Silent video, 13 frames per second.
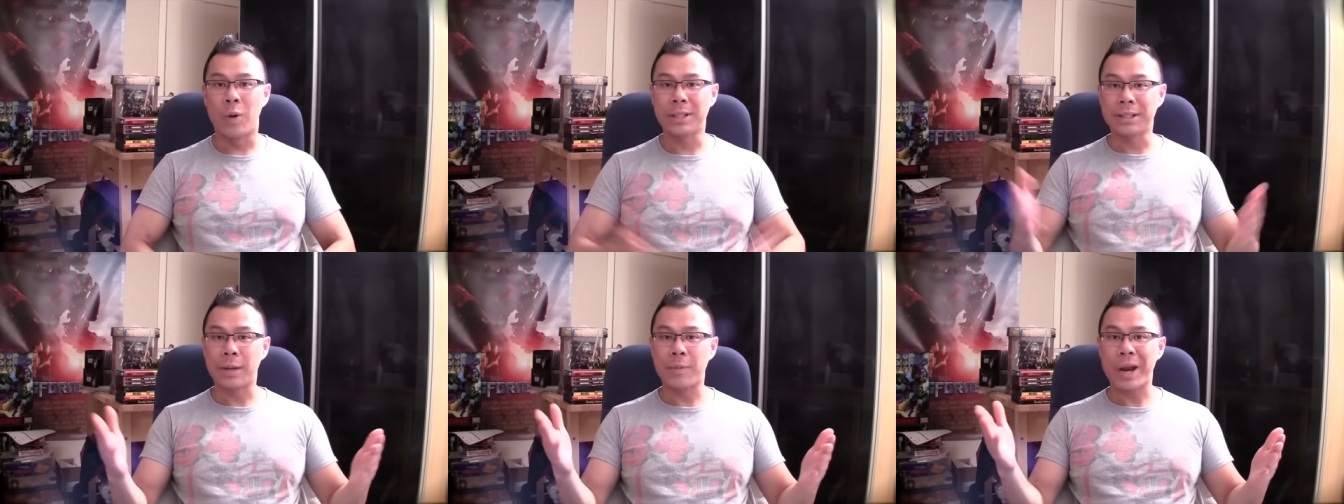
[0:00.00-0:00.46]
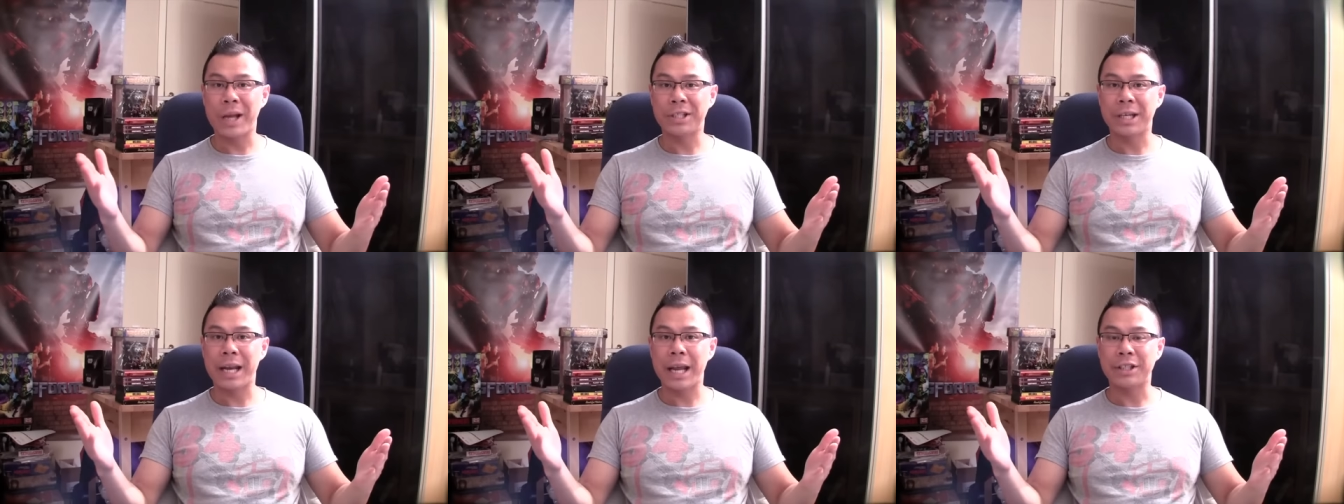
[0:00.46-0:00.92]
What's up,
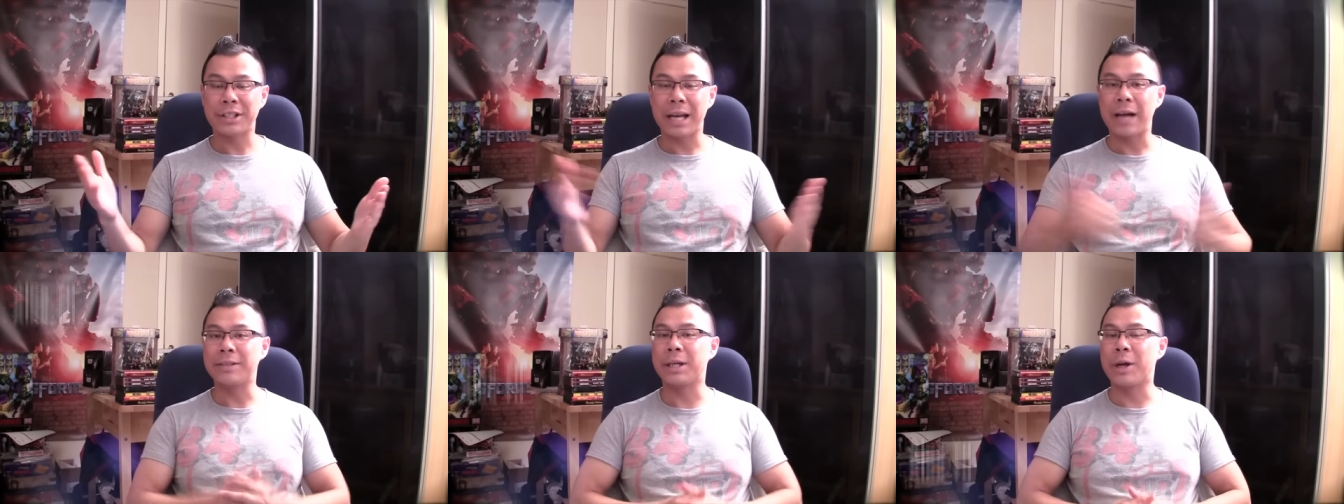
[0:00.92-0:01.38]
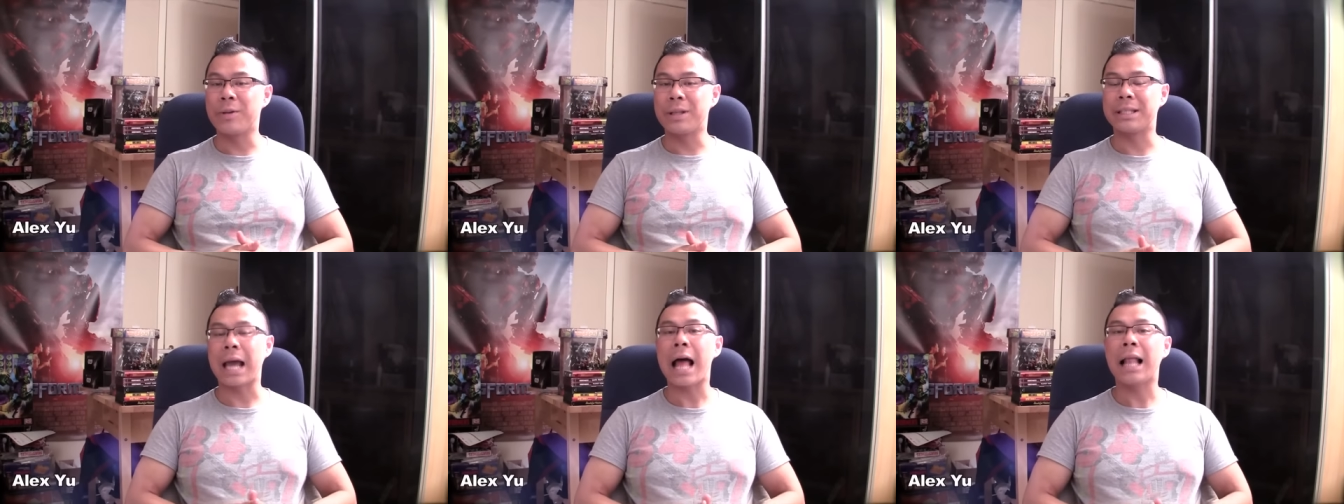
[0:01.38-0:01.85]
Ragin Nation? How's it going?
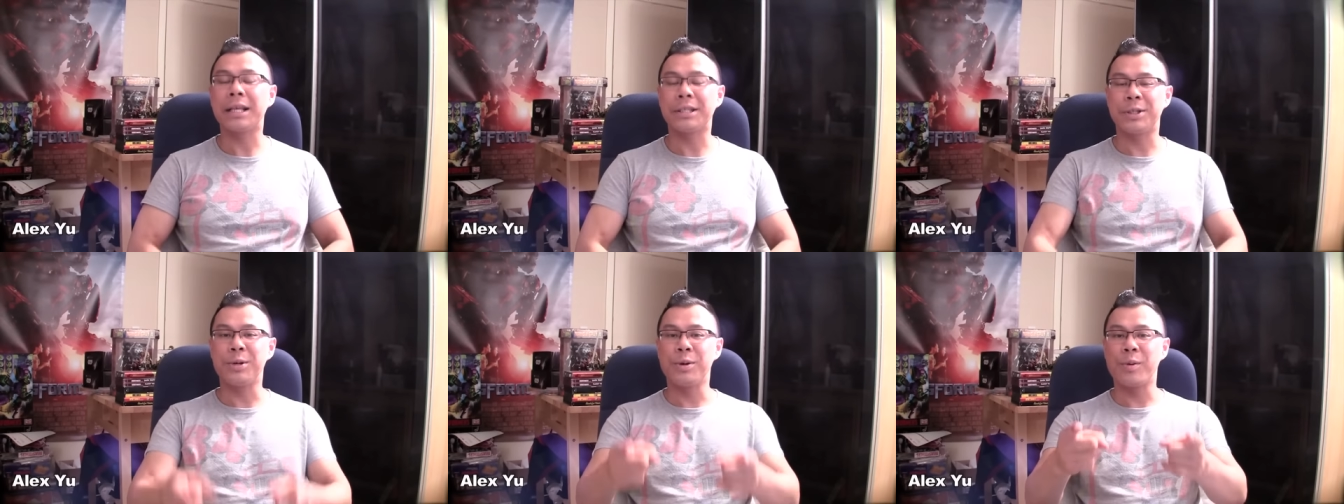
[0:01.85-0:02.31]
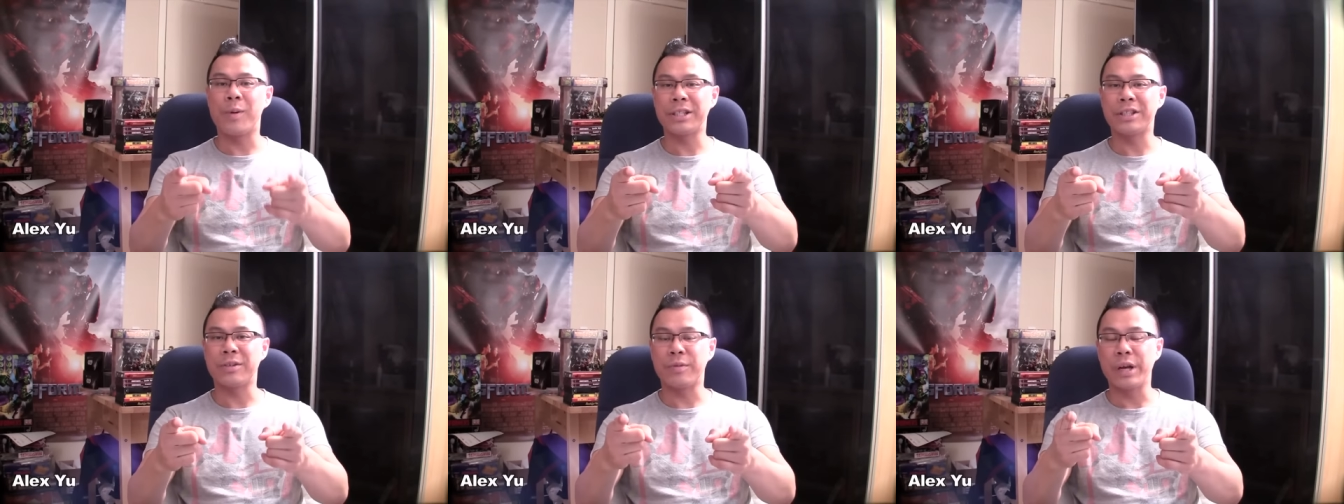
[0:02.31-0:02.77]
This is Alex Yu, and you're
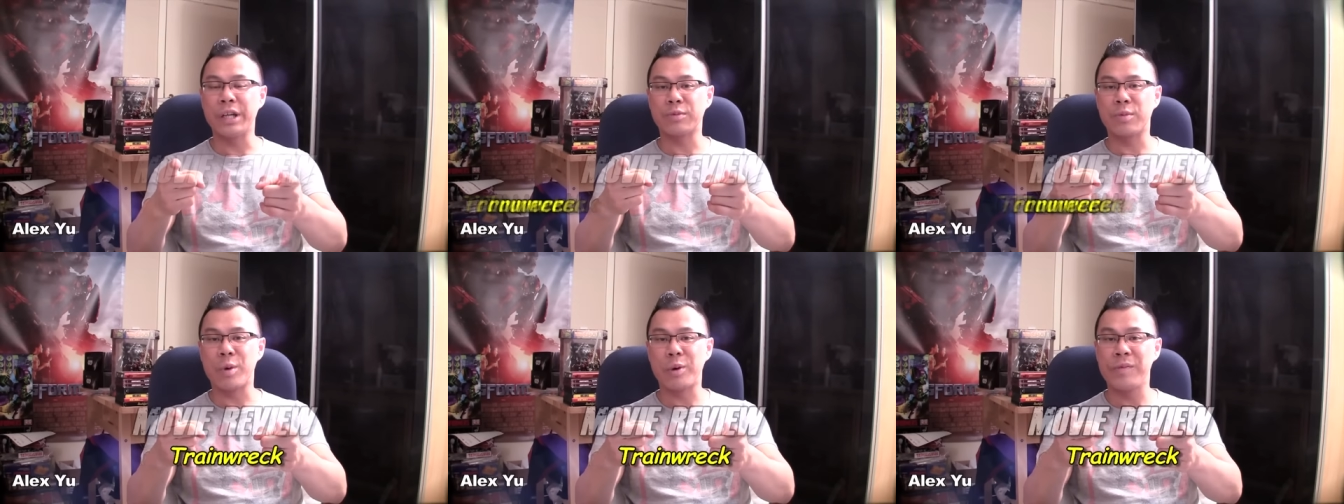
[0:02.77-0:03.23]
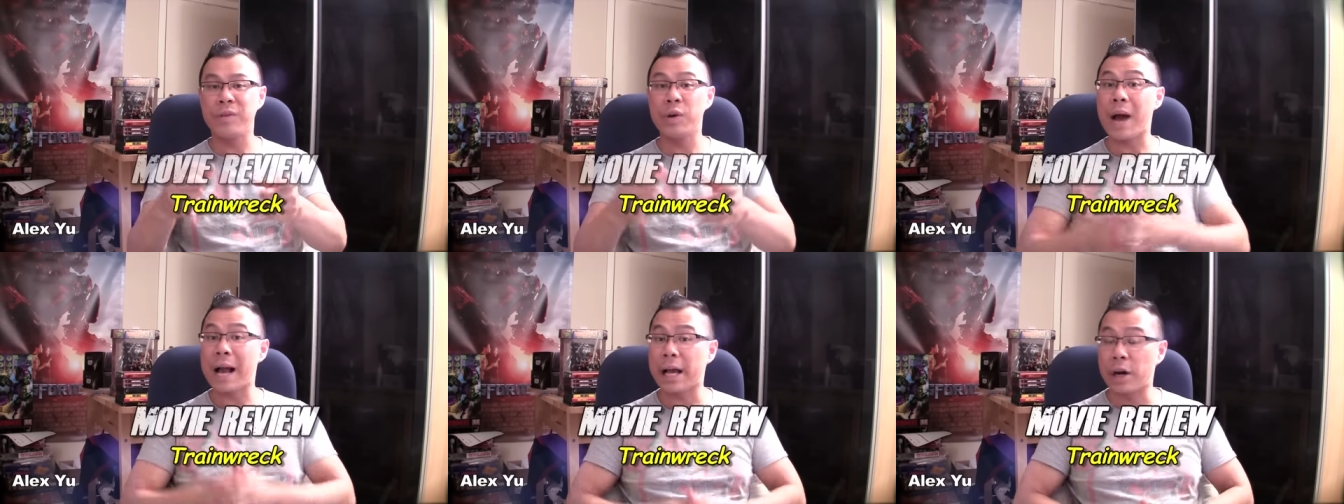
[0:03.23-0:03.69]
watching a Ragin Ronin
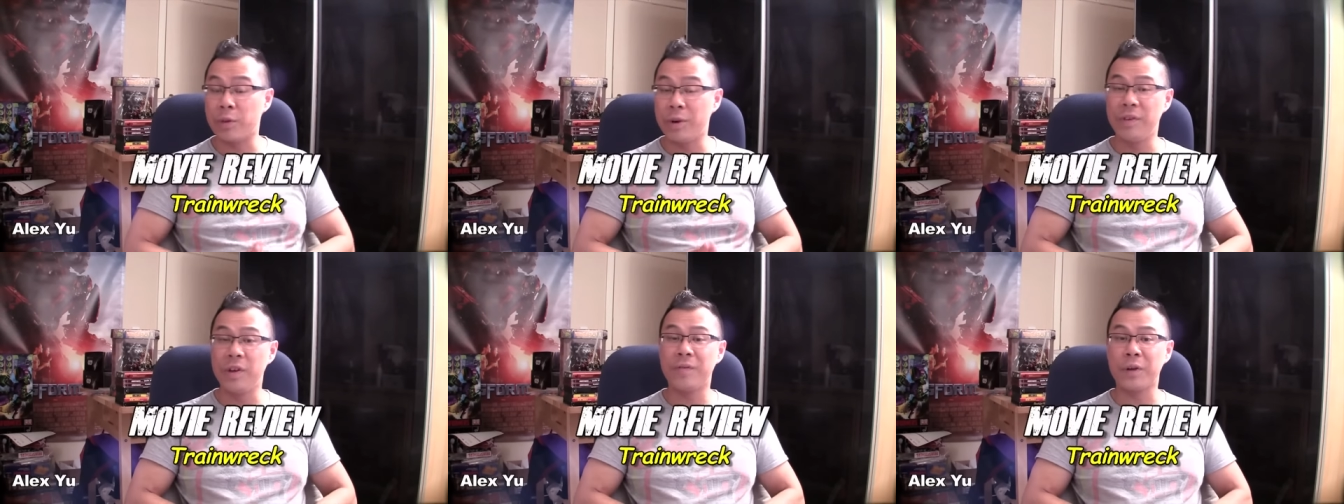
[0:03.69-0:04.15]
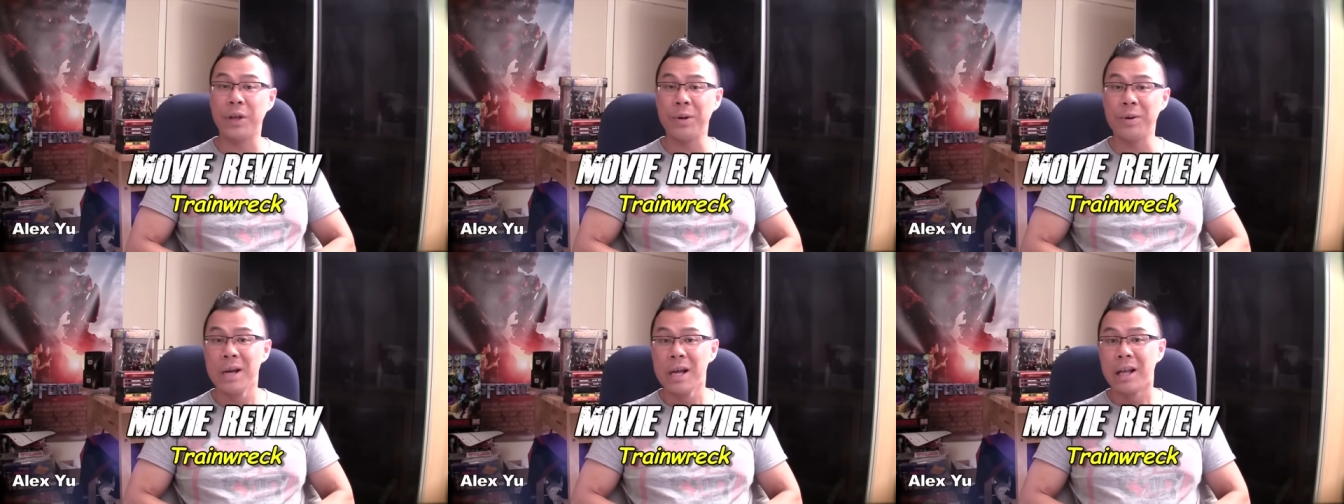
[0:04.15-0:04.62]
Review. I got a review for
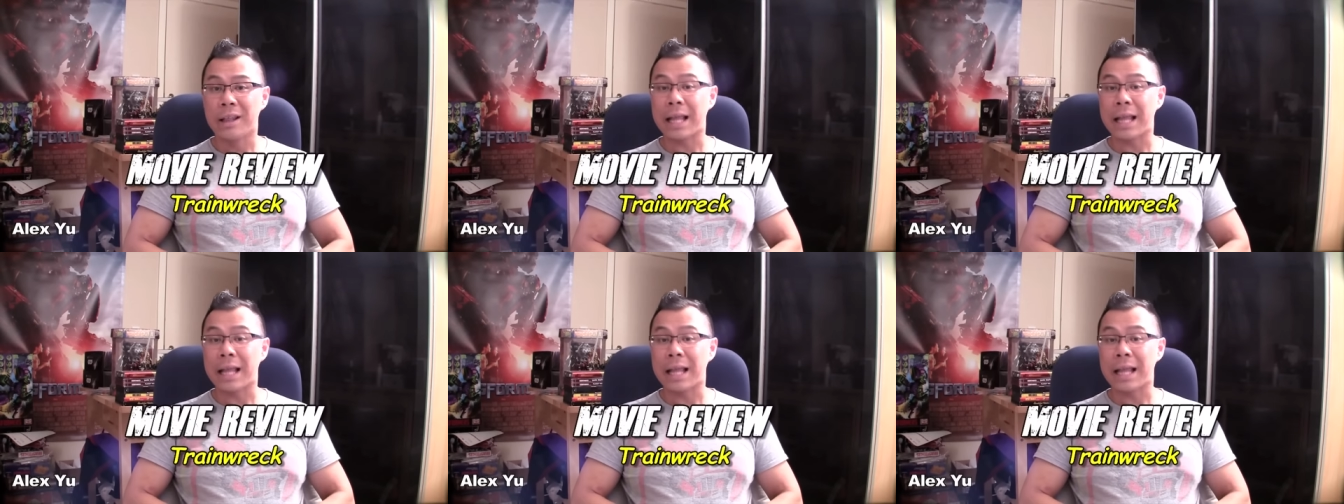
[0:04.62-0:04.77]
you.